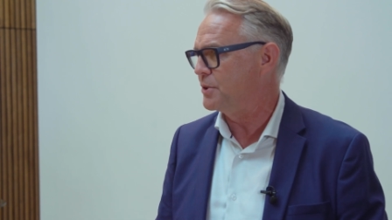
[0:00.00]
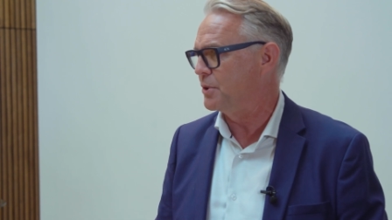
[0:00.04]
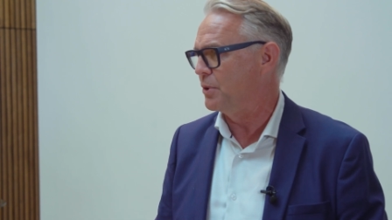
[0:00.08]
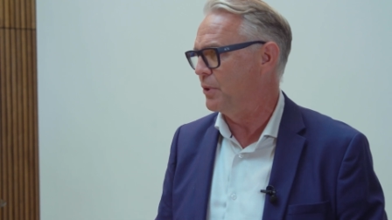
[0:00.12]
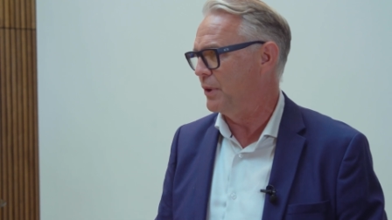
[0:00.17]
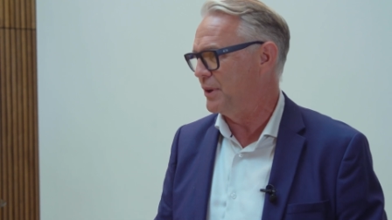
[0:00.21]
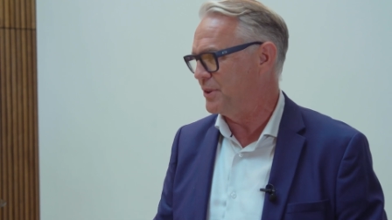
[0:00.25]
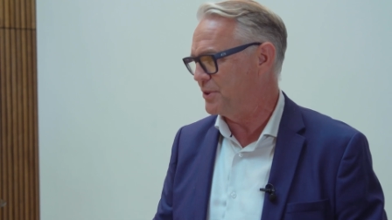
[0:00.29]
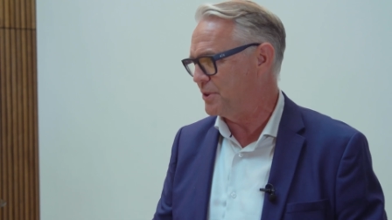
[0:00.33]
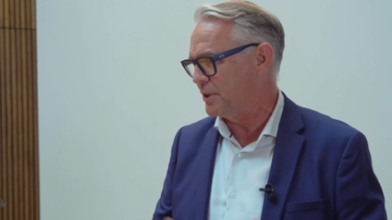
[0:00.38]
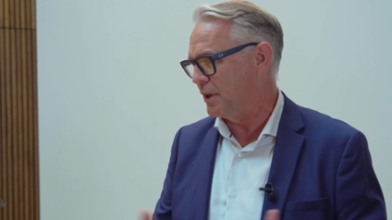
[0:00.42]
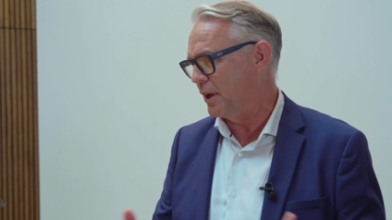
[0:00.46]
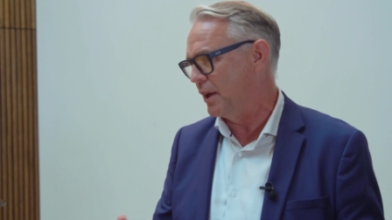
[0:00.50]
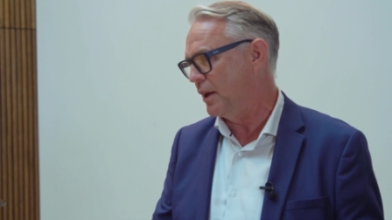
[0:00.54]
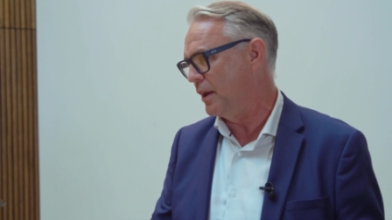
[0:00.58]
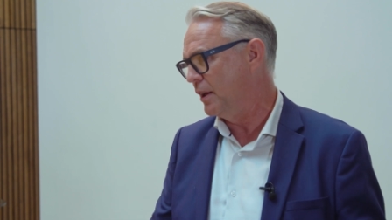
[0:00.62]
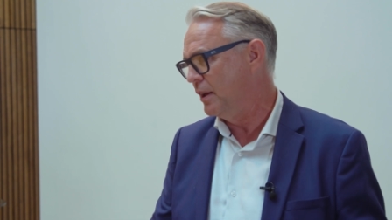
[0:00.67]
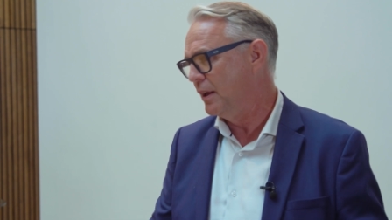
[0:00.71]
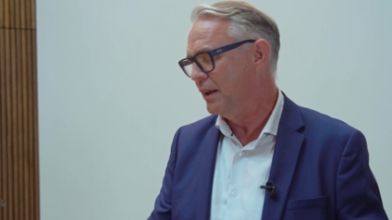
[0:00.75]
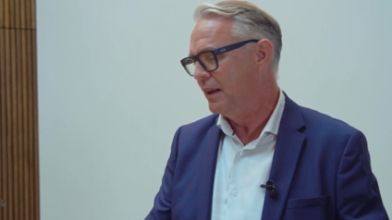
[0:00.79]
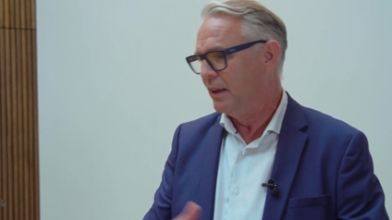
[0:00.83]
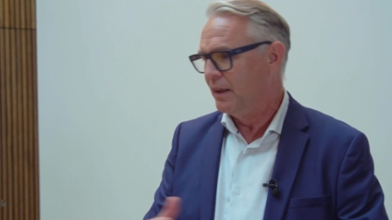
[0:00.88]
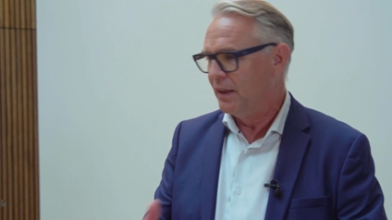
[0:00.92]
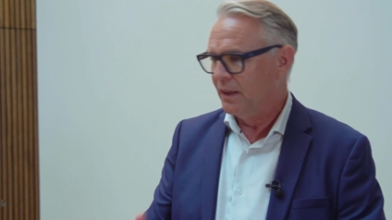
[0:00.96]
So
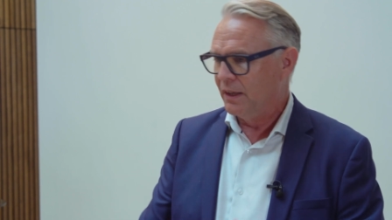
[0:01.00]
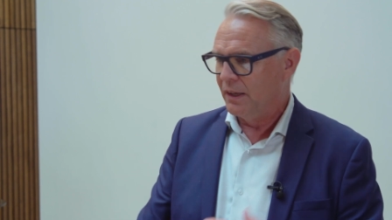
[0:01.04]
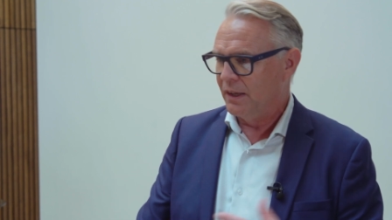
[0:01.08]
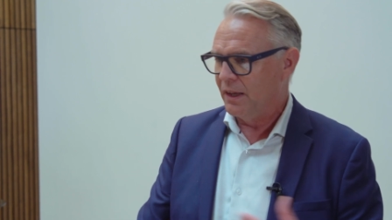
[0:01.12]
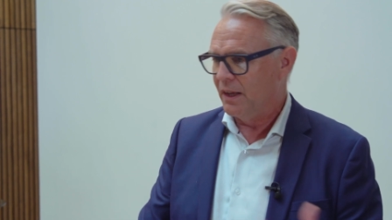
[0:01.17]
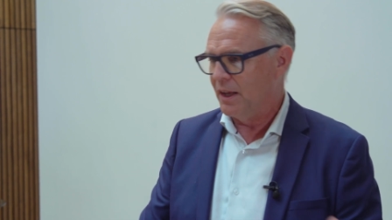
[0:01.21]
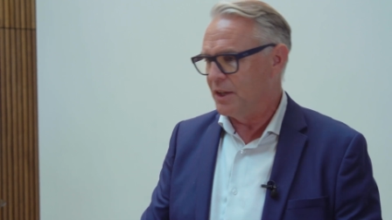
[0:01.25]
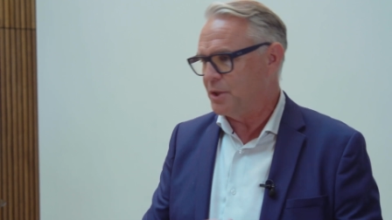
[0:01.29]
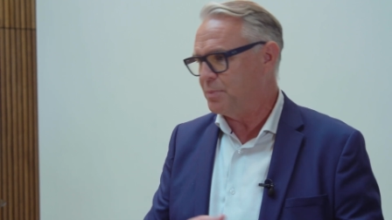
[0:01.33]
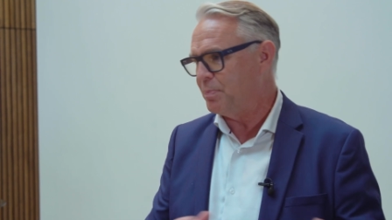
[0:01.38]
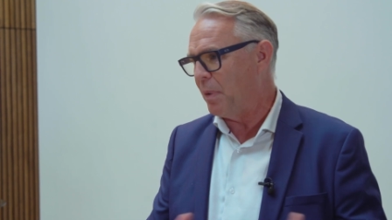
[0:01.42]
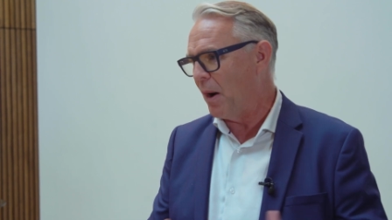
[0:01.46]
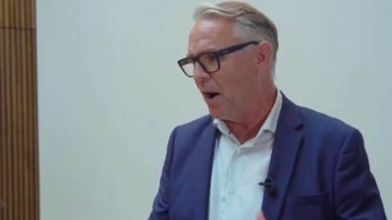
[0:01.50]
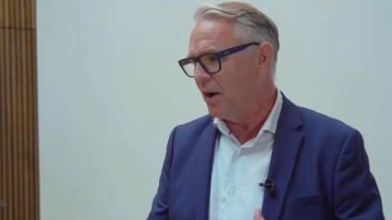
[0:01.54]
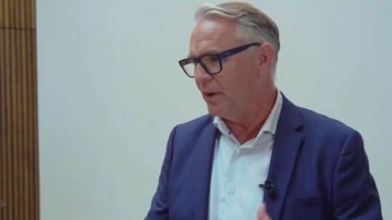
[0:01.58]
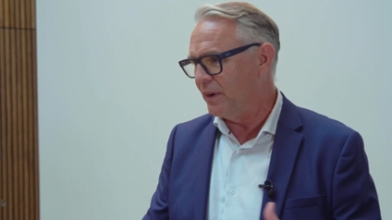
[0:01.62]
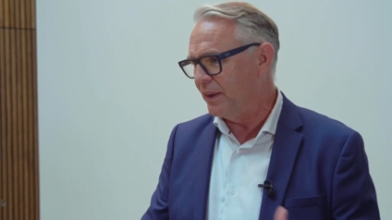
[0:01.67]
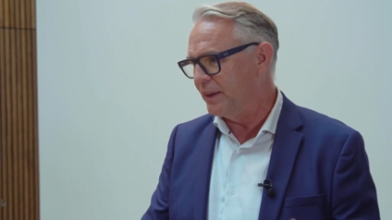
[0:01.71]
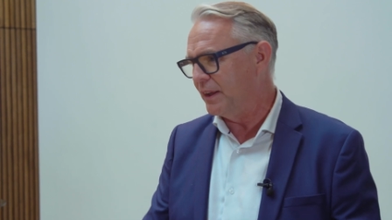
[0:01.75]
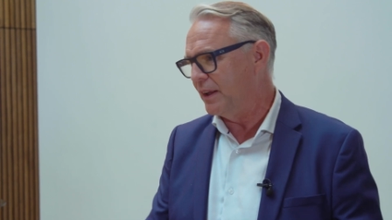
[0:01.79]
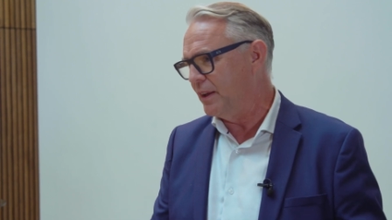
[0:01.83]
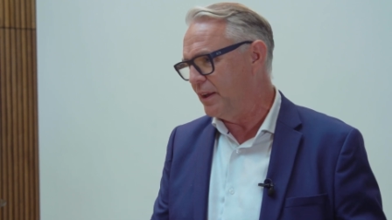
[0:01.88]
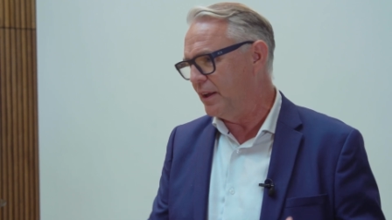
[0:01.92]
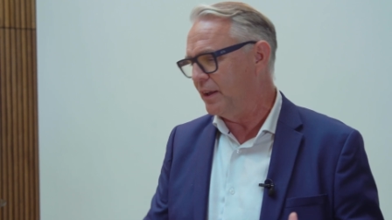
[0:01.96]
it's
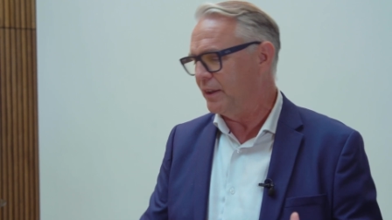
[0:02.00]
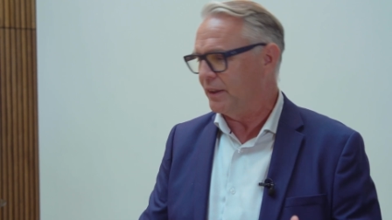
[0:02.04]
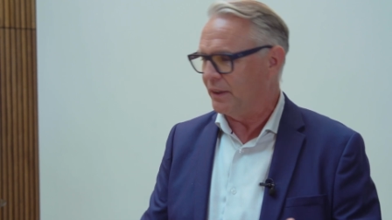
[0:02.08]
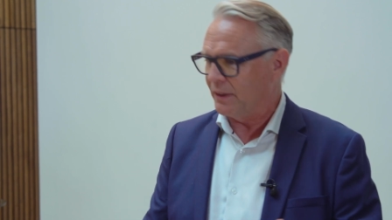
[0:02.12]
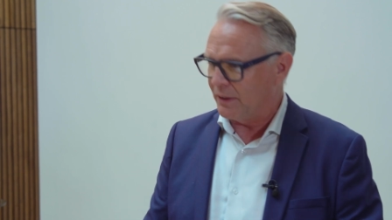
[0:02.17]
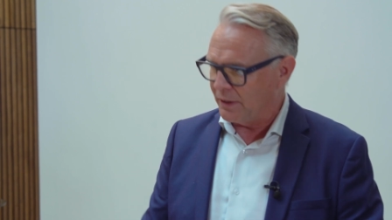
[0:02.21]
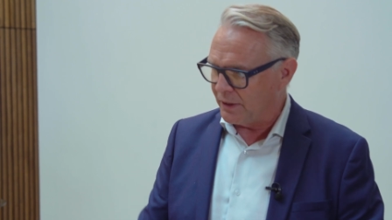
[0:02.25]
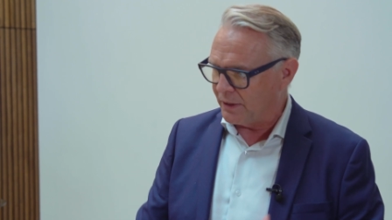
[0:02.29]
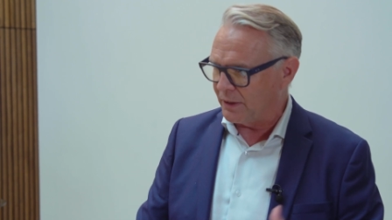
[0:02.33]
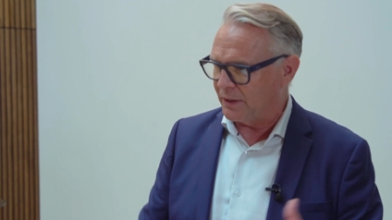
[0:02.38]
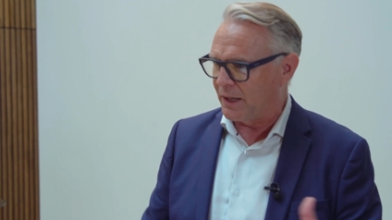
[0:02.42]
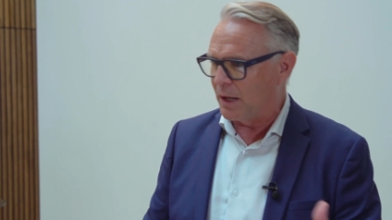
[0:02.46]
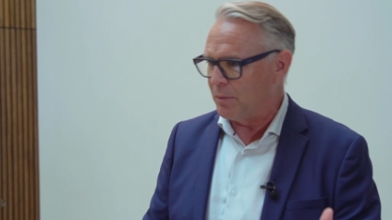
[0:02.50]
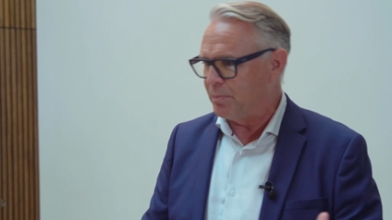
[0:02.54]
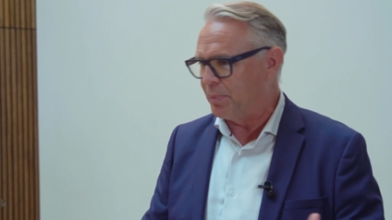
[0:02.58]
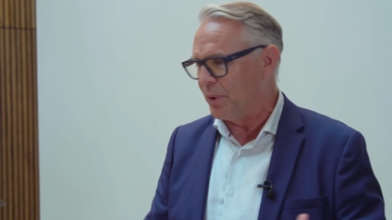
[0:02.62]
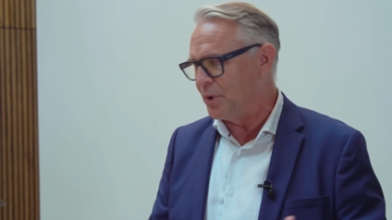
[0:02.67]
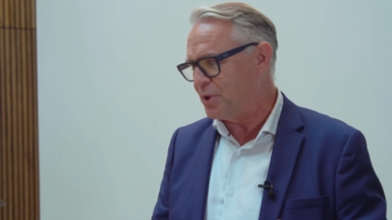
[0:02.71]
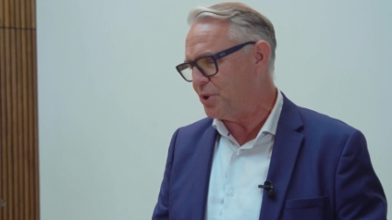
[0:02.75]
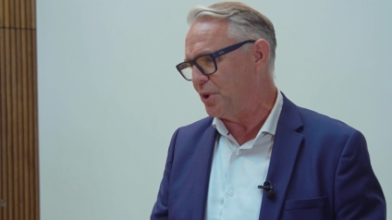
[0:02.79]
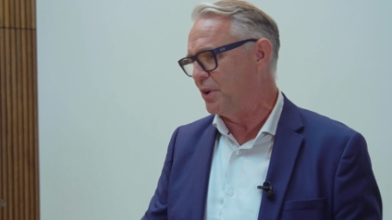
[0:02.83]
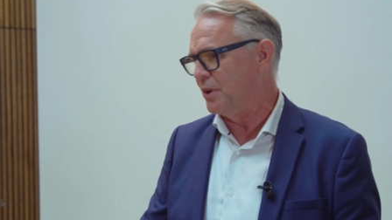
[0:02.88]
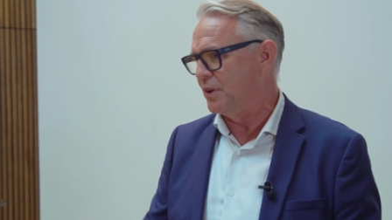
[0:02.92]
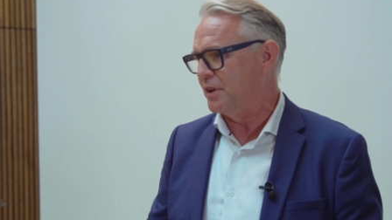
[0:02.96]
partly keep
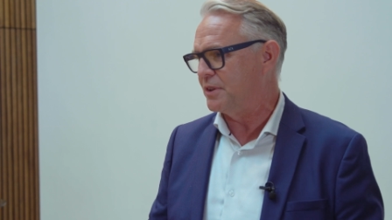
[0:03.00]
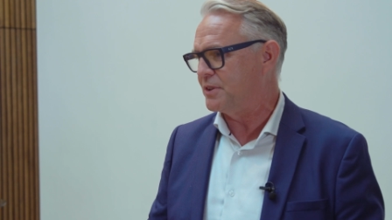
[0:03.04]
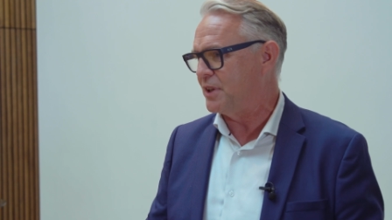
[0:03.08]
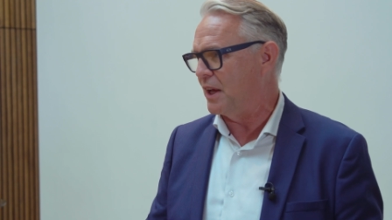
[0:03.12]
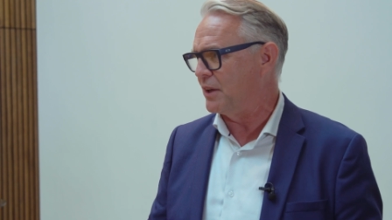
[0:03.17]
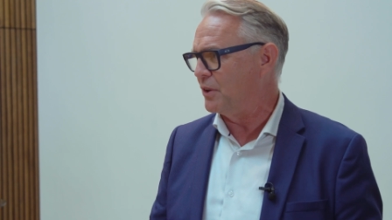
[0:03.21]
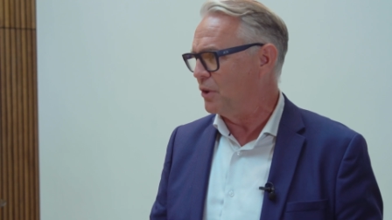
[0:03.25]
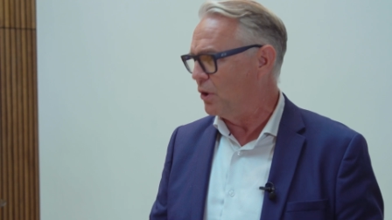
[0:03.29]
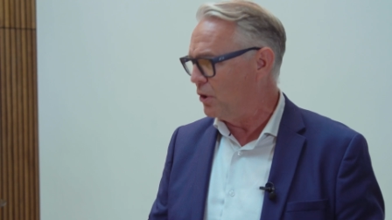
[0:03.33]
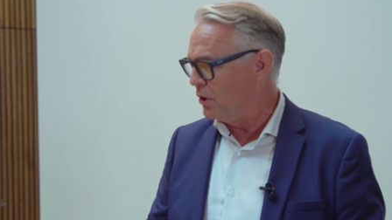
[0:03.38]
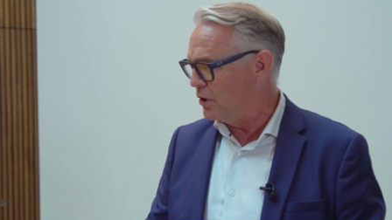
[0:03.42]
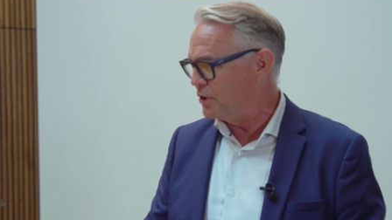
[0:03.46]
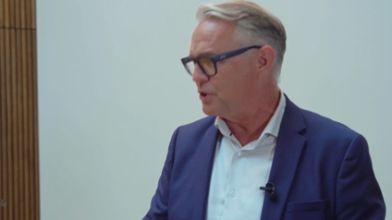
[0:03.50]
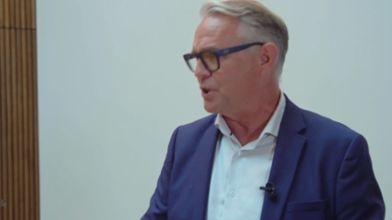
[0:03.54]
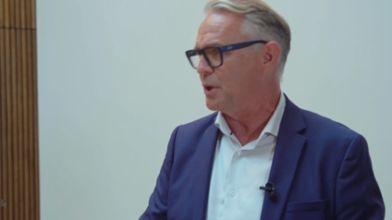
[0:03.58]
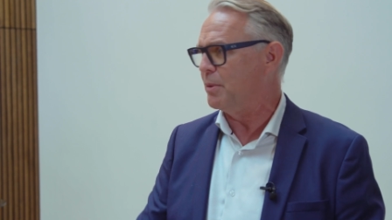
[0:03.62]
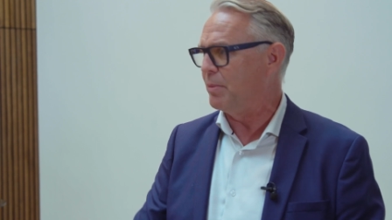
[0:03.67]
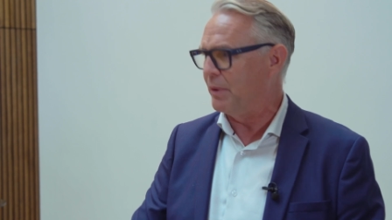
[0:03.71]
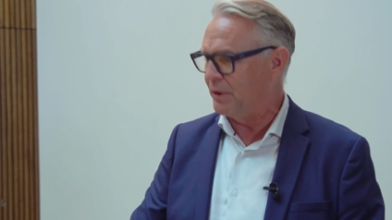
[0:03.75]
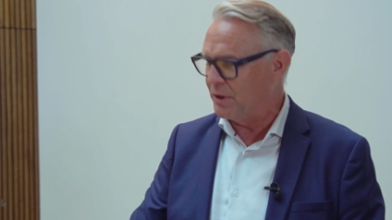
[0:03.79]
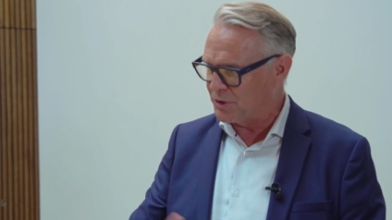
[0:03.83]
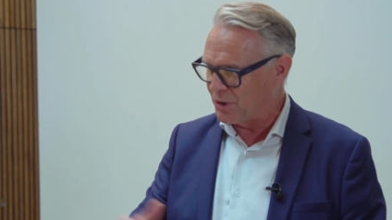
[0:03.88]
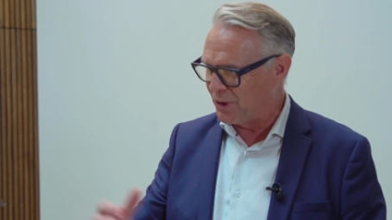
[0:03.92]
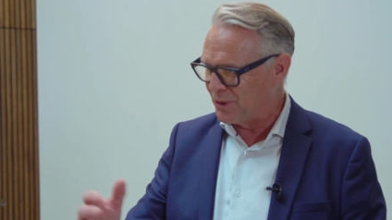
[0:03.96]
pushing on the technology,
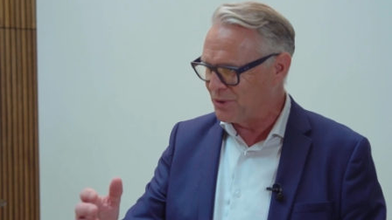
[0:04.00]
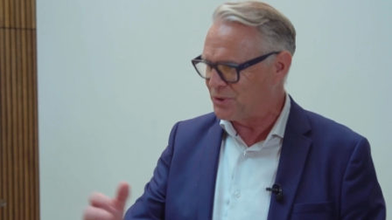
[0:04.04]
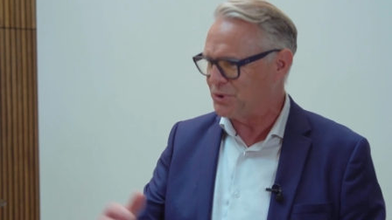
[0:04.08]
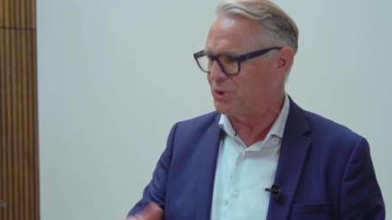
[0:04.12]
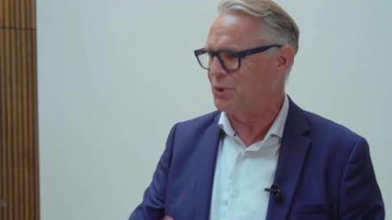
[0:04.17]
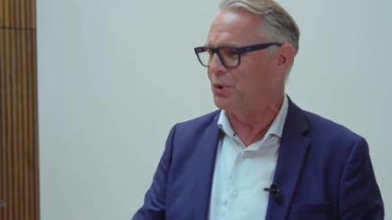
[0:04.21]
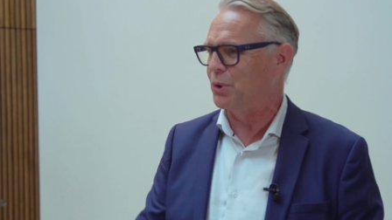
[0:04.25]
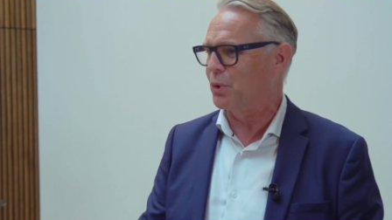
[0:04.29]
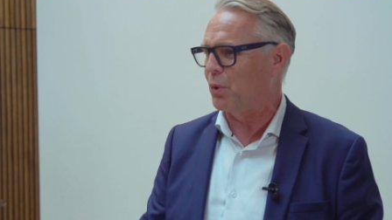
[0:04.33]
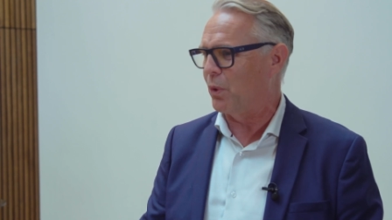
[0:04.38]
but there's also